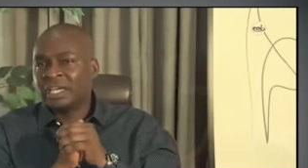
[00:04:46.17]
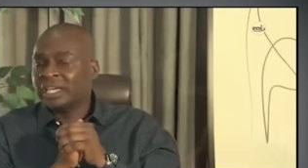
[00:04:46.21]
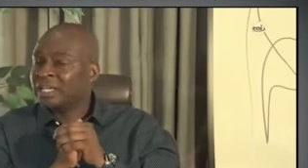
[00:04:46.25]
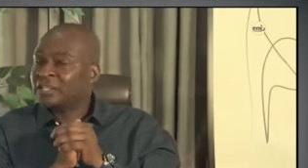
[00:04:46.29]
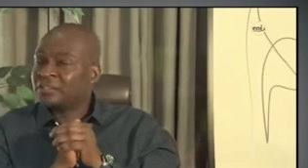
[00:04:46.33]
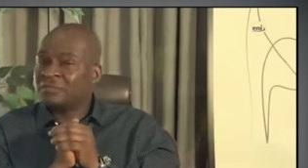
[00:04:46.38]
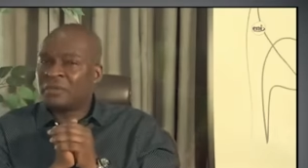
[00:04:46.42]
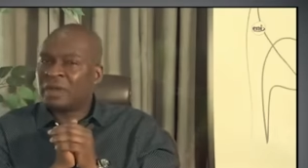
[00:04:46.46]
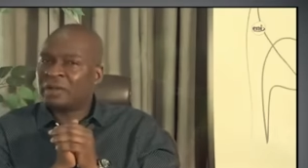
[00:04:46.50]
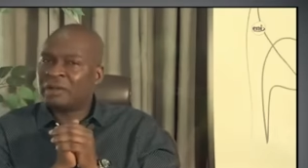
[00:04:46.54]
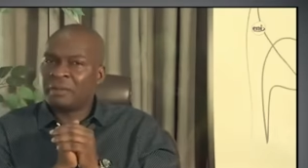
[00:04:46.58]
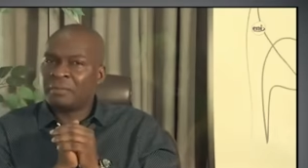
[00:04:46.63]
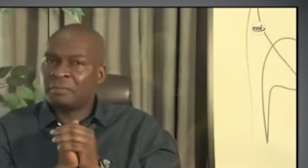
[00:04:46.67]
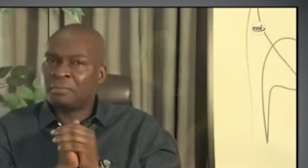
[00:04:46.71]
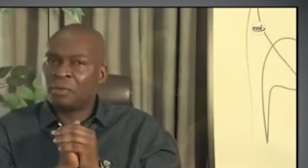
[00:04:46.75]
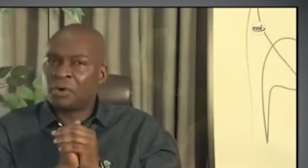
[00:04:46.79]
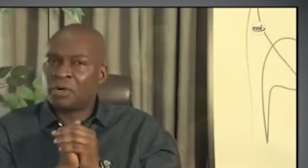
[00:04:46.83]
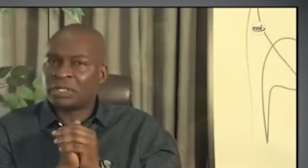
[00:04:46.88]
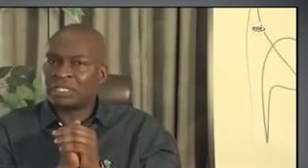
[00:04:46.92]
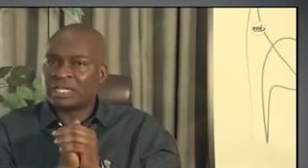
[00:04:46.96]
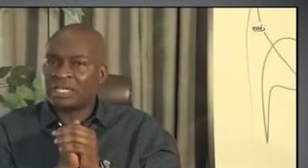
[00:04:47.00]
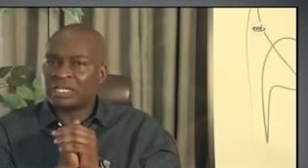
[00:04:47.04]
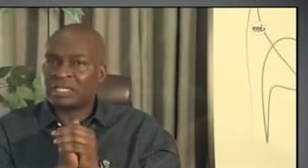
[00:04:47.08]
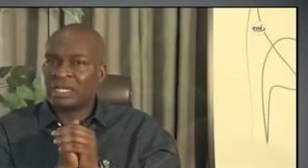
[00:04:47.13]
It is very
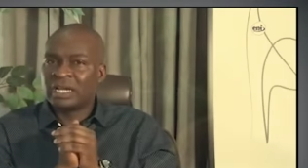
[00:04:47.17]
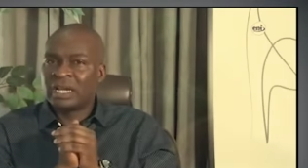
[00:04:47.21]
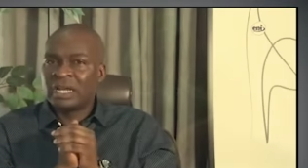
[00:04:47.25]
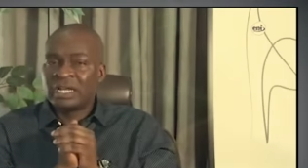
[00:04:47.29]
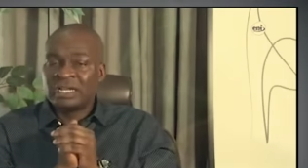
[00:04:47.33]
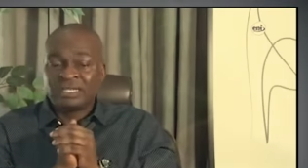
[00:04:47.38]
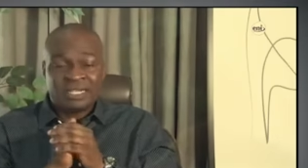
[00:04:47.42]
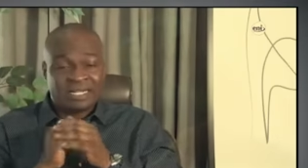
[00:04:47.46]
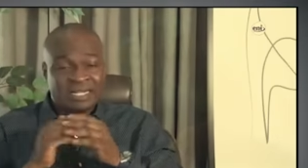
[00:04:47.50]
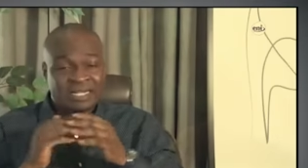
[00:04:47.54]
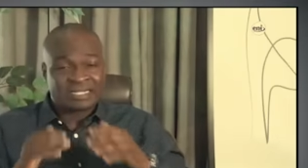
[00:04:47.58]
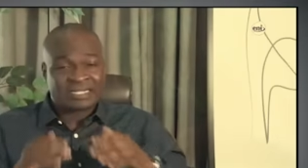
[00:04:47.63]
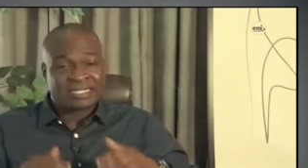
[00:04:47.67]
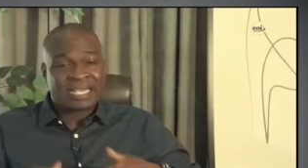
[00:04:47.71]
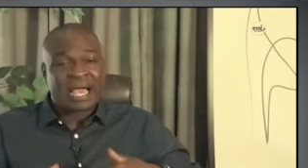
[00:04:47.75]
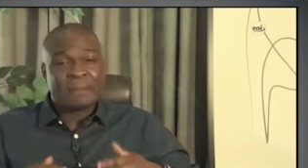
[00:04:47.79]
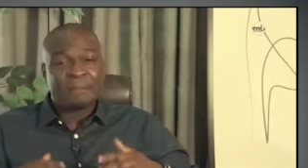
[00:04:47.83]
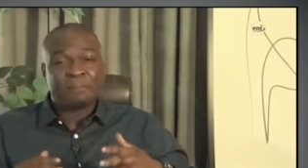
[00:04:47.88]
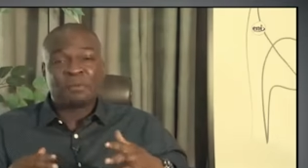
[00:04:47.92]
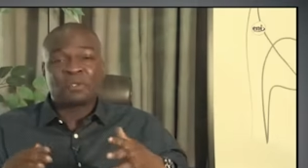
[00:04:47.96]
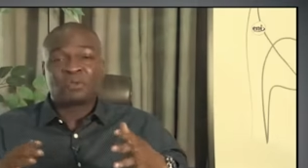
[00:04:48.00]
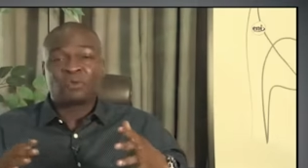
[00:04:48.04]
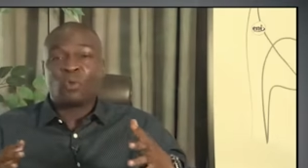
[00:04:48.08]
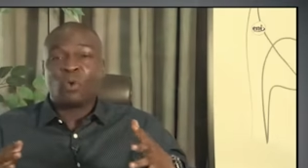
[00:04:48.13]
important. The
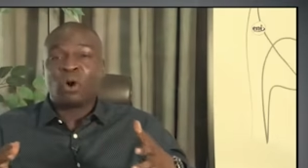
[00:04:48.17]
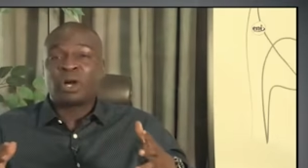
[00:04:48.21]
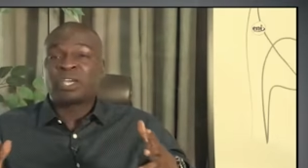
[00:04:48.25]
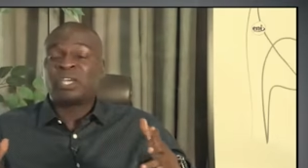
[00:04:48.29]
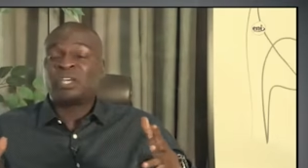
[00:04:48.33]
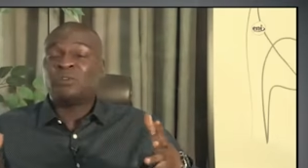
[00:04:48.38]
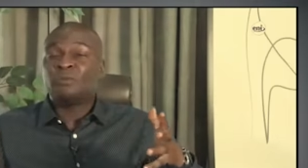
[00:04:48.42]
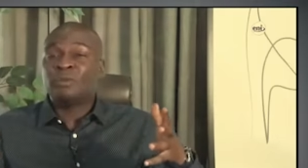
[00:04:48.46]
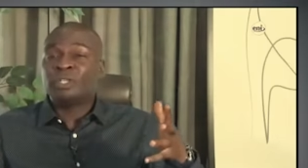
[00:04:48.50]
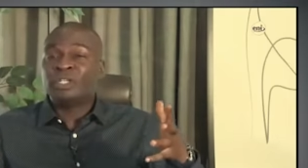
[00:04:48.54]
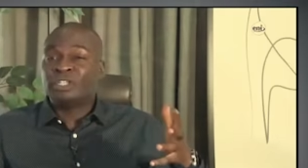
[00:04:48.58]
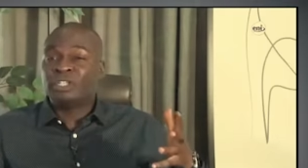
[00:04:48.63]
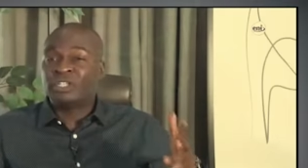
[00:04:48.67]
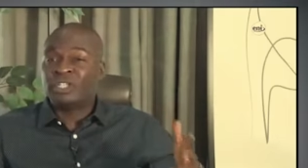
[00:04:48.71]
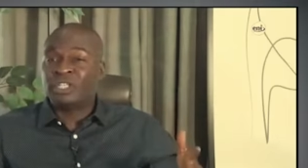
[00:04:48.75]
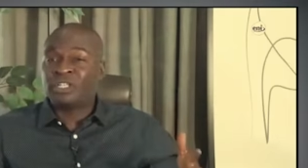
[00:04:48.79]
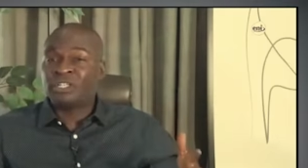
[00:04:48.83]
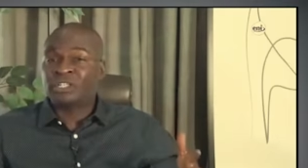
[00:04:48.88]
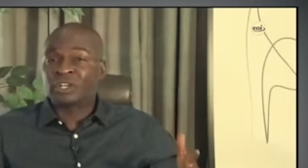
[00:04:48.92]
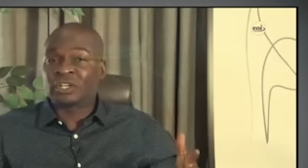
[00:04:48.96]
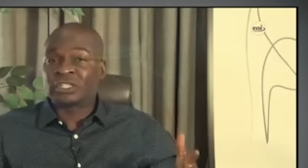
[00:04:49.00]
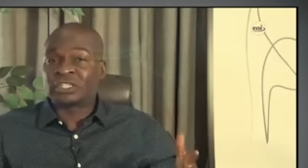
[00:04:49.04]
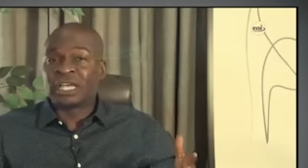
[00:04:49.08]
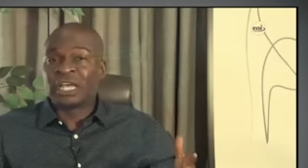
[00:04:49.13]
disciples walking with
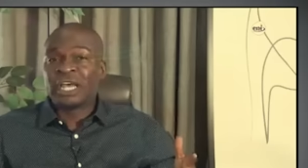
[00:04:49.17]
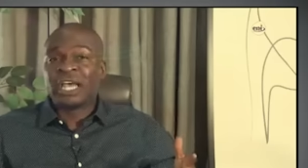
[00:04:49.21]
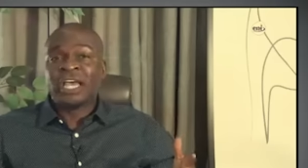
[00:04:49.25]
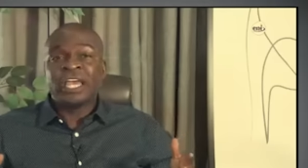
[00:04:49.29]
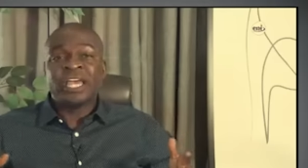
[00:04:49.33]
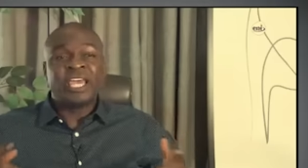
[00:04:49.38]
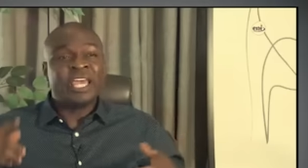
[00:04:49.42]
Jesus,